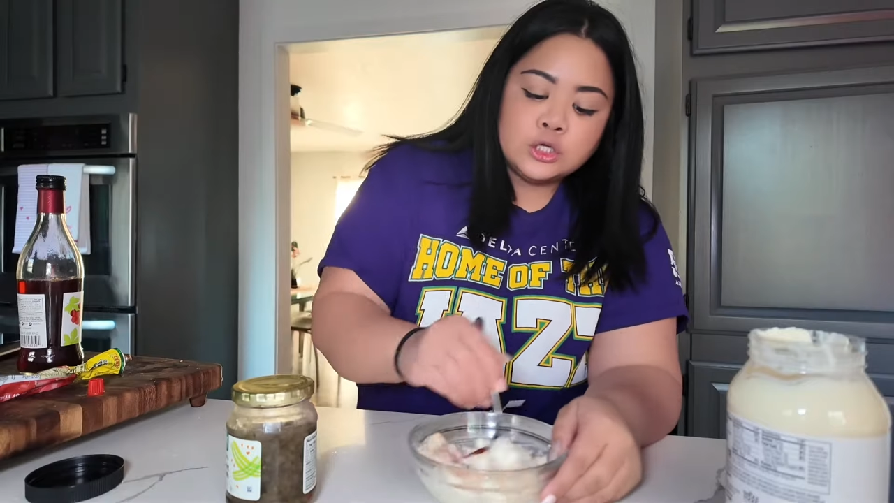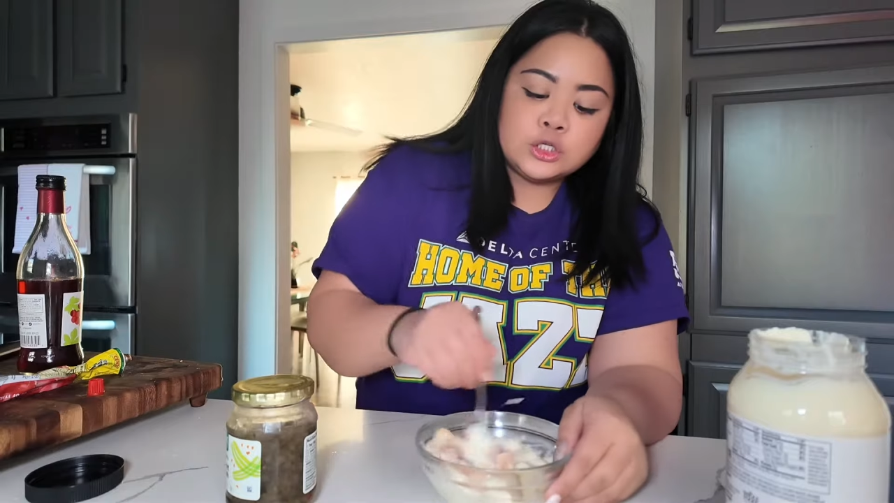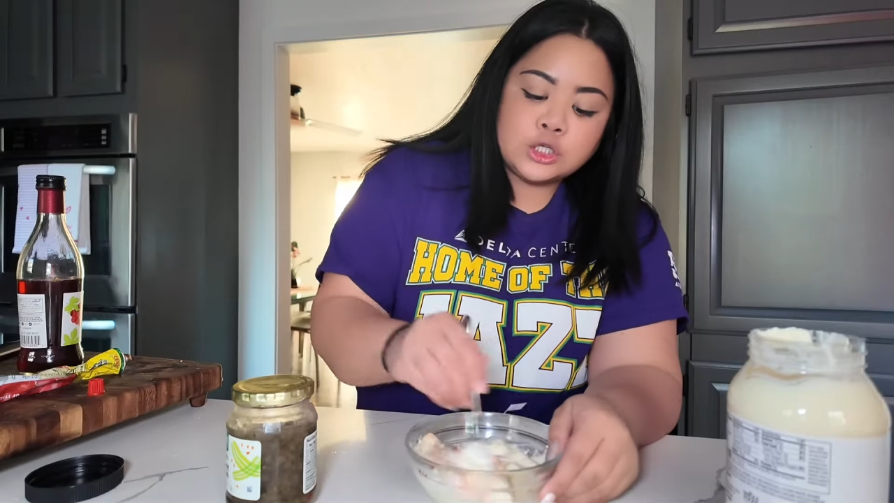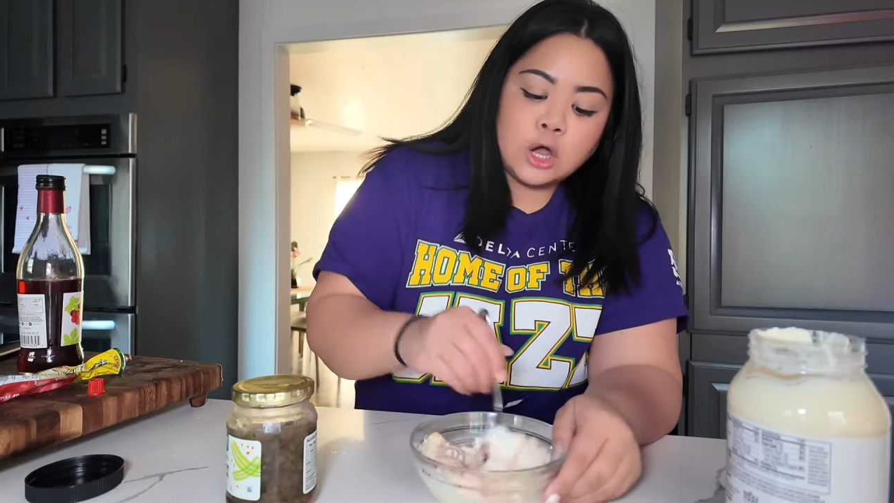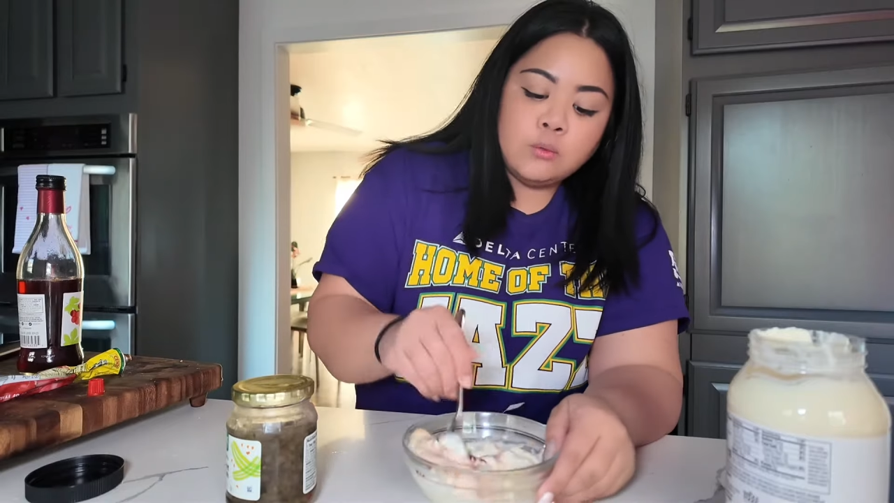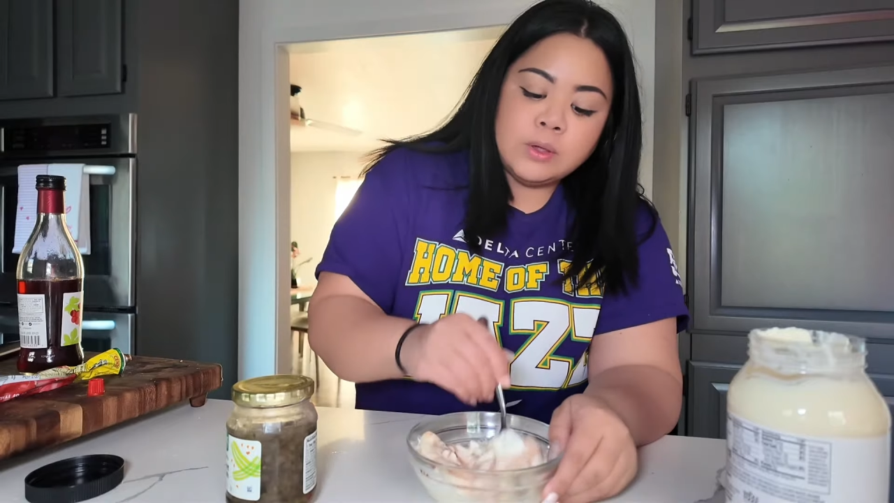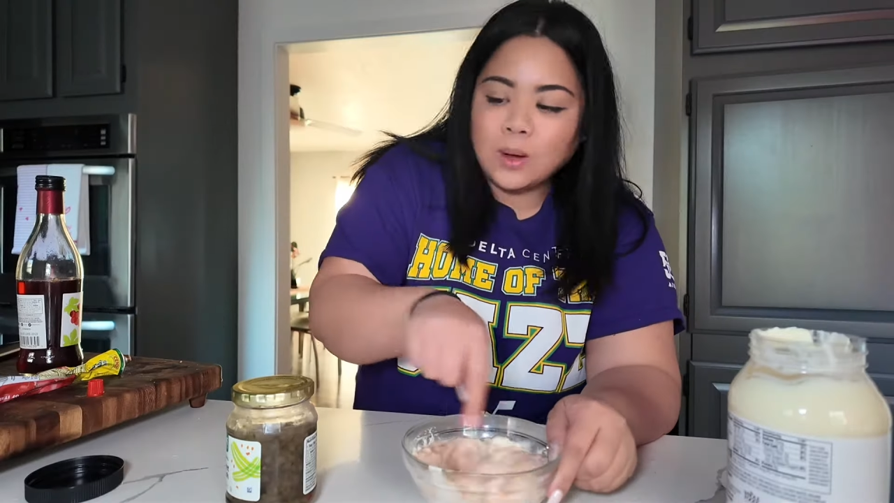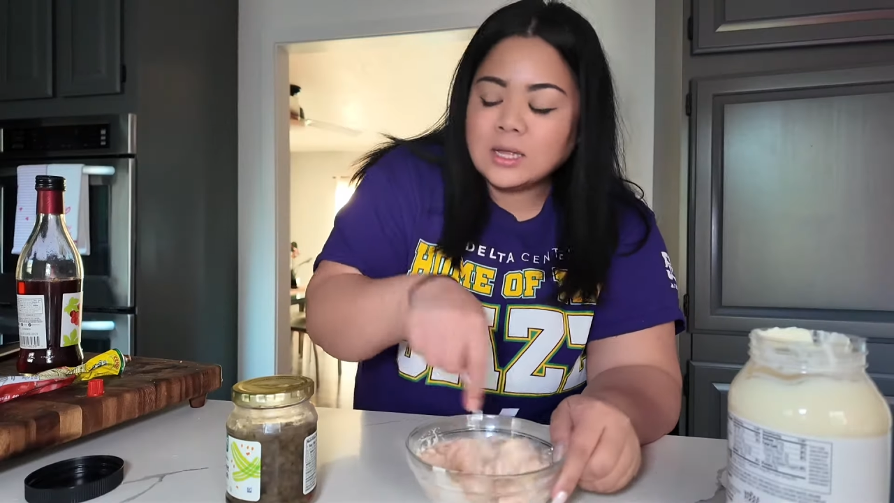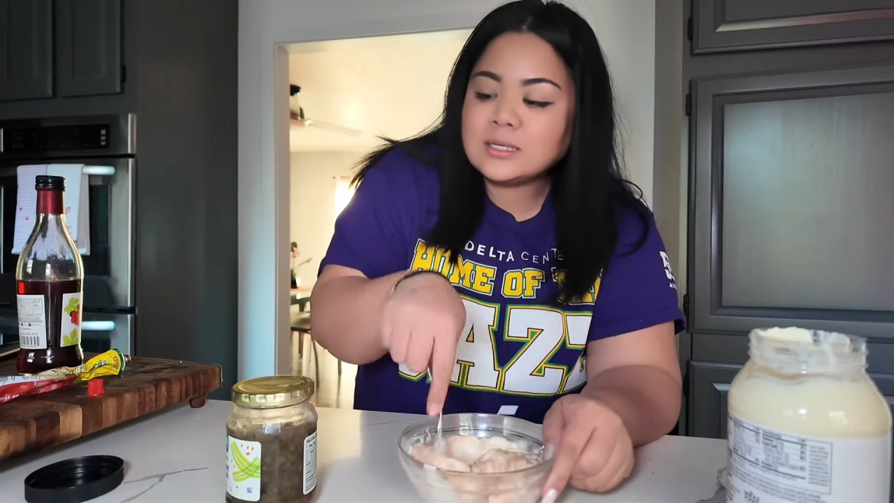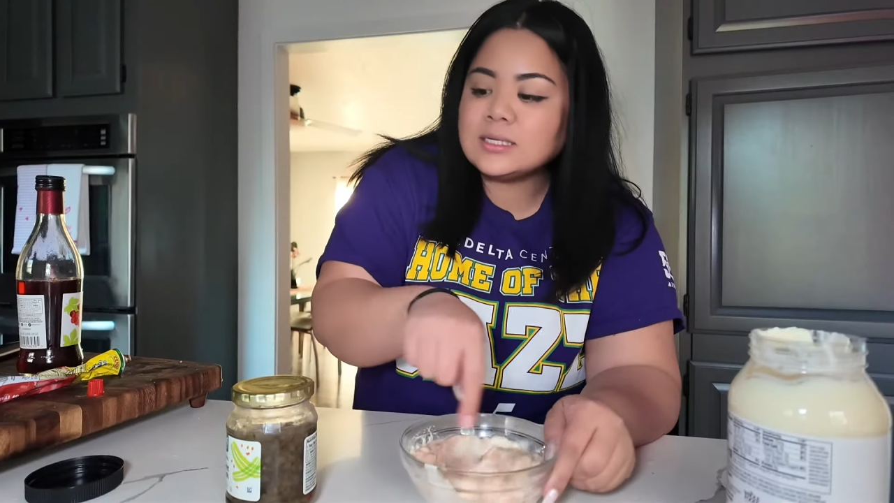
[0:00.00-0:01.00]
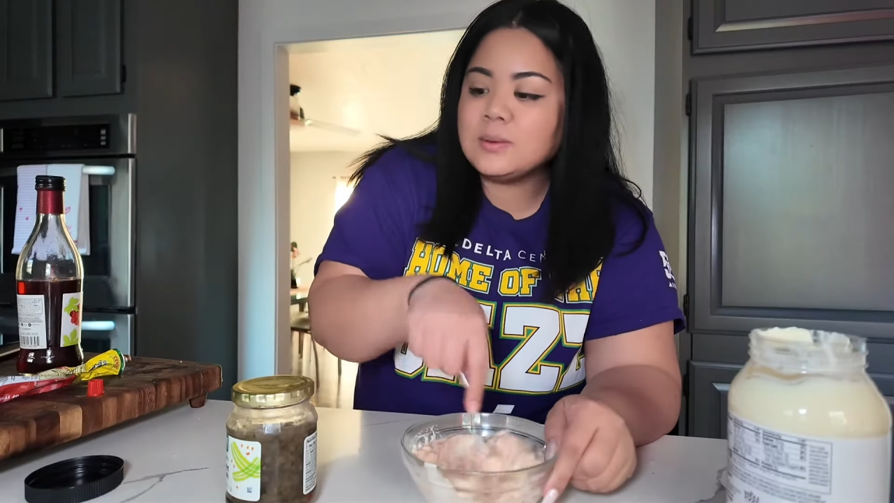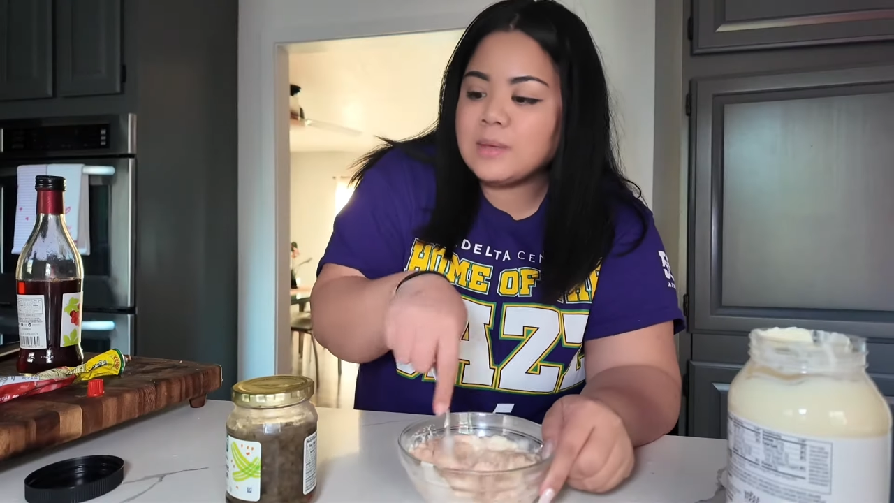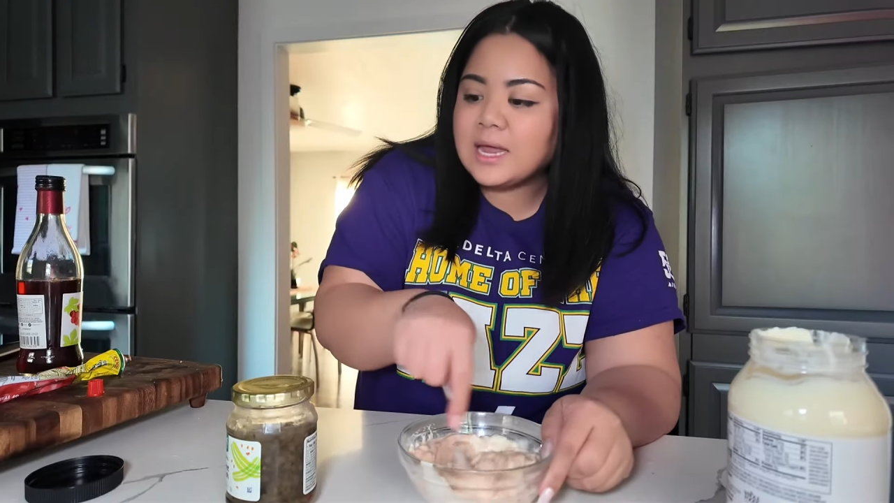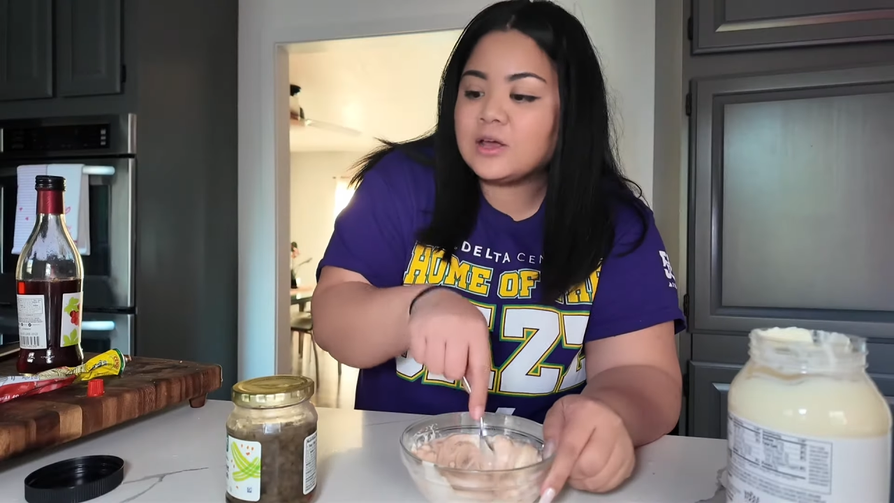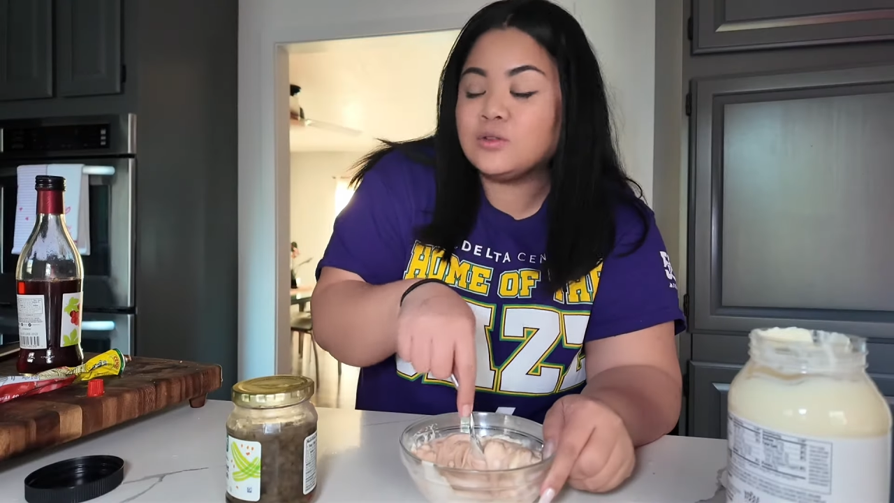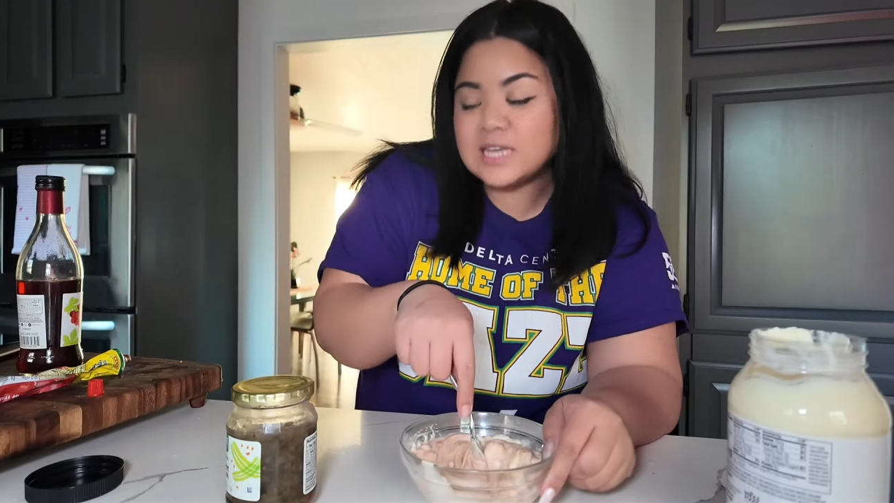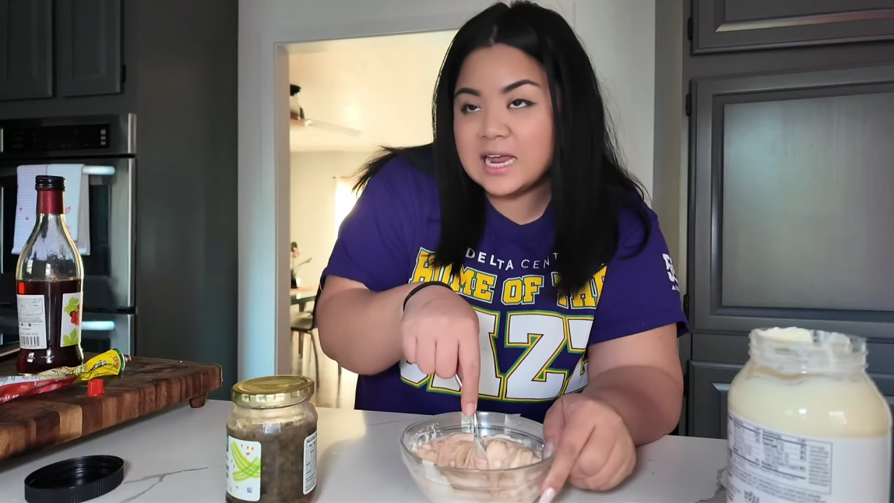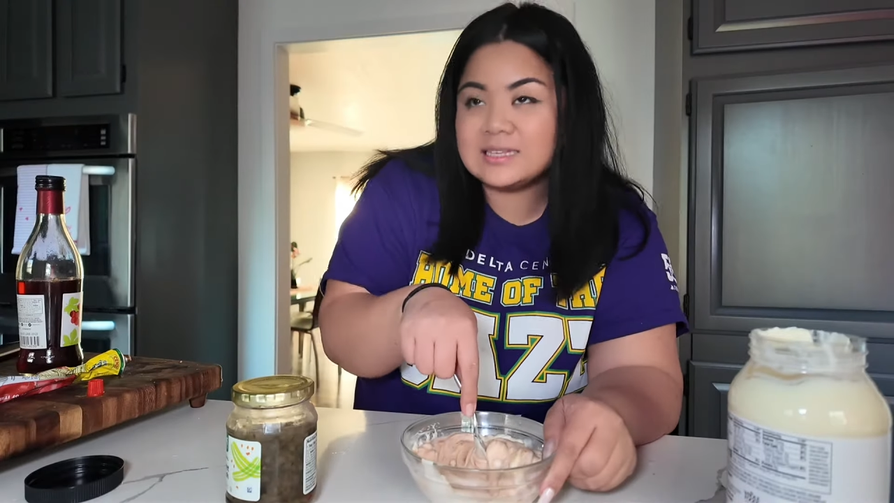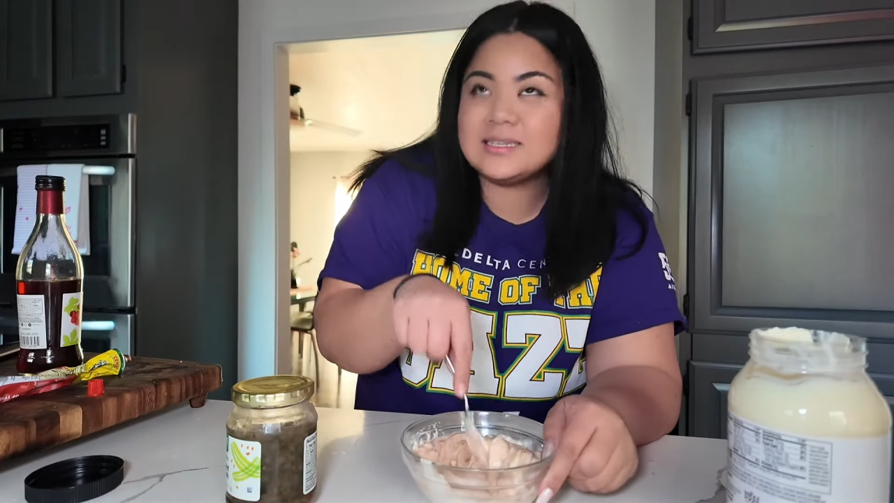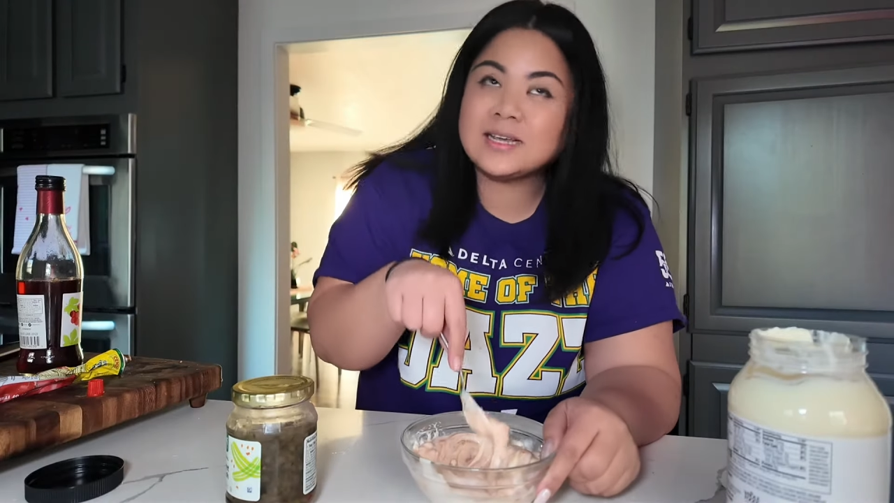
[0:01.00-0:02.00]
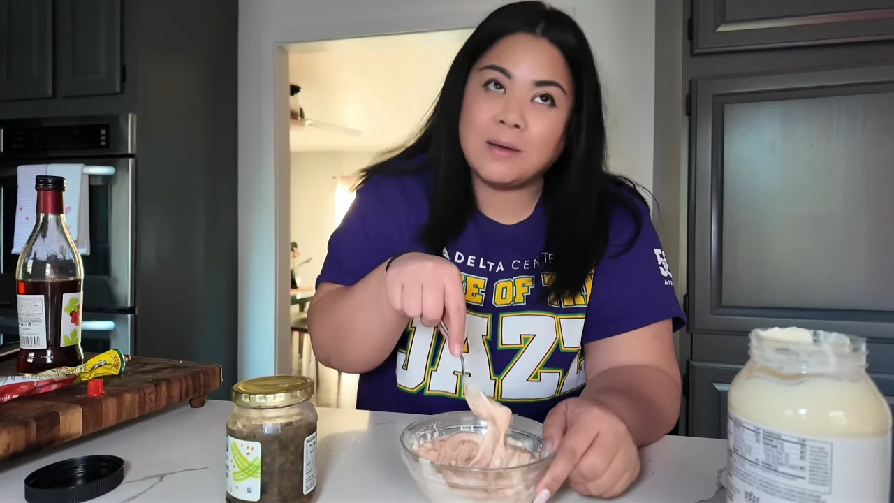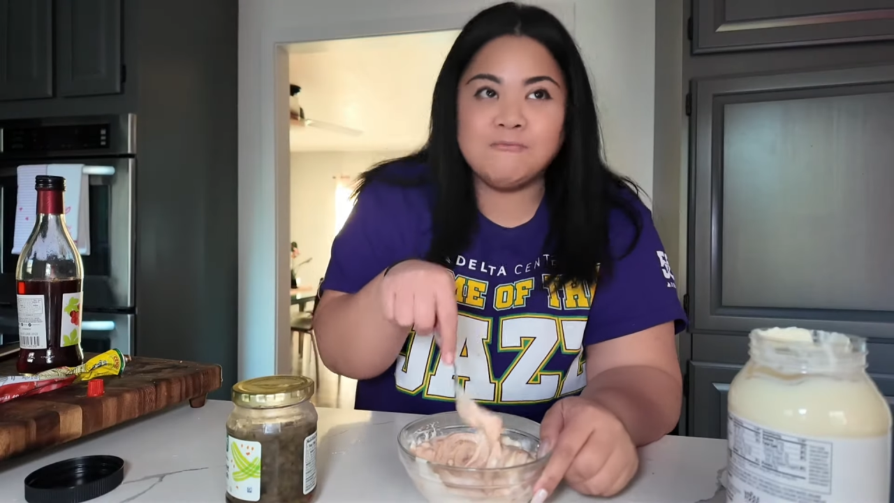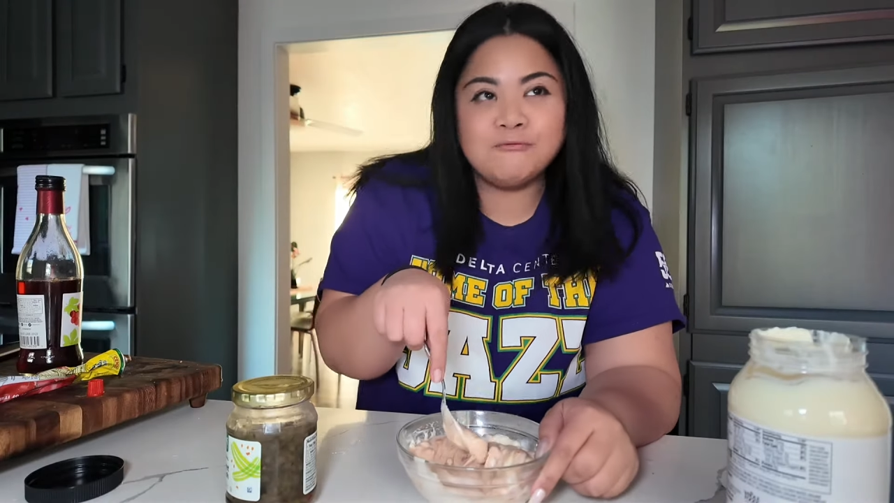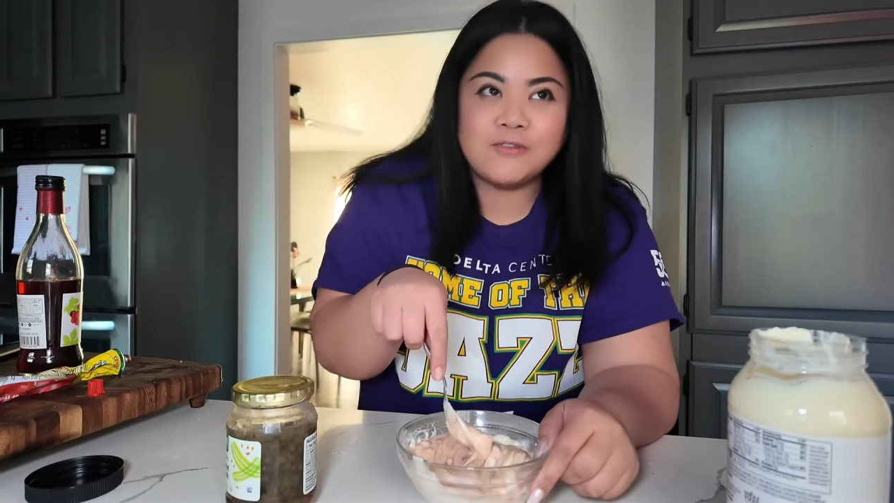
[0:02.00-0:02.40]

So we want the tomato taste to come